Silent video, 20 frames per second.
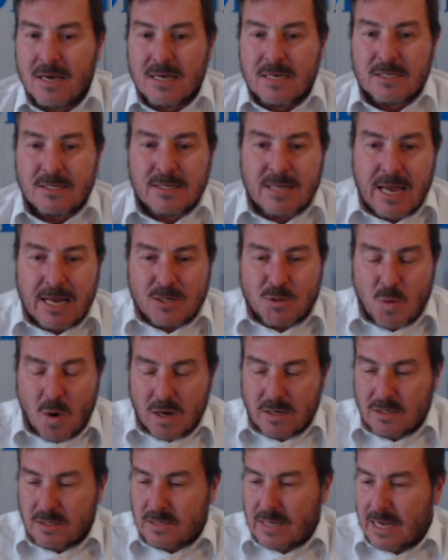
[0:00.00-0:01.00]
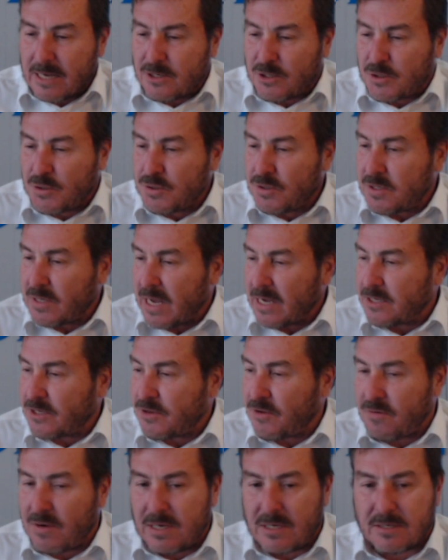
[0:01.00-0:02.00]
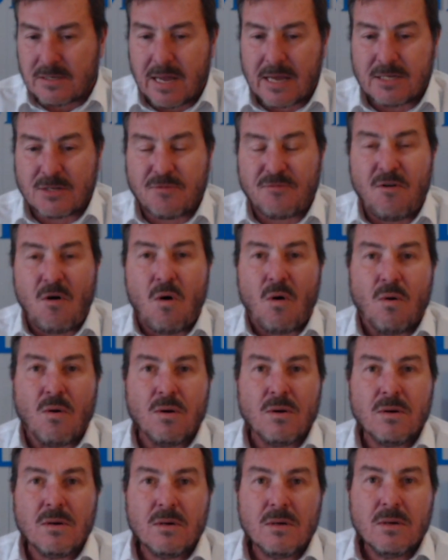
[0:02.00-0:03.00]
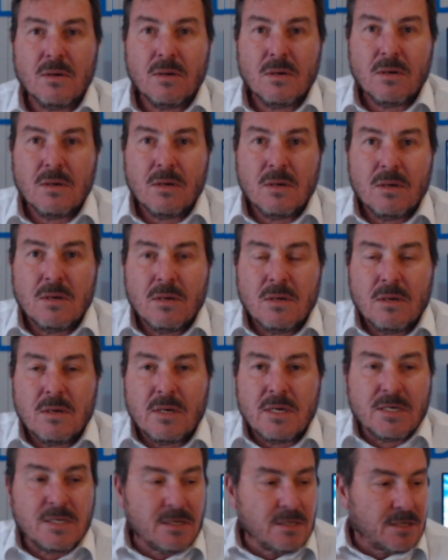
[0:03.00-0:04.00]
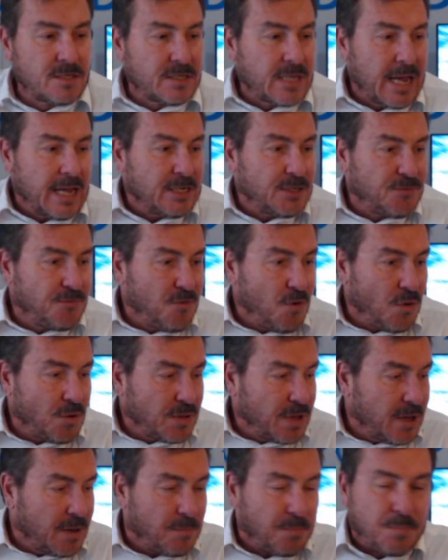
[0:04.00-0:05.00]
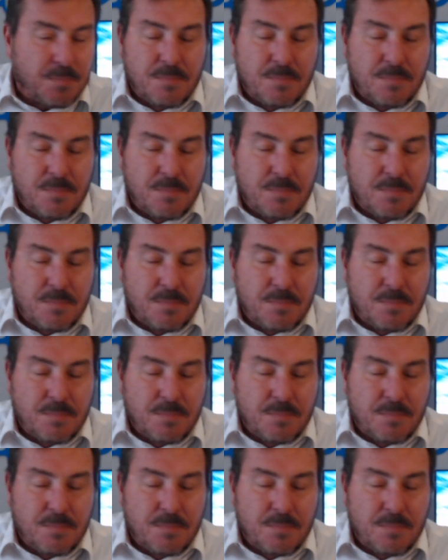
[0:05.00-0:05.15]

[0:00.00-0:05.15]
Stage 1, stage 2, stage 3, stage 4. Isn't stage 4 the...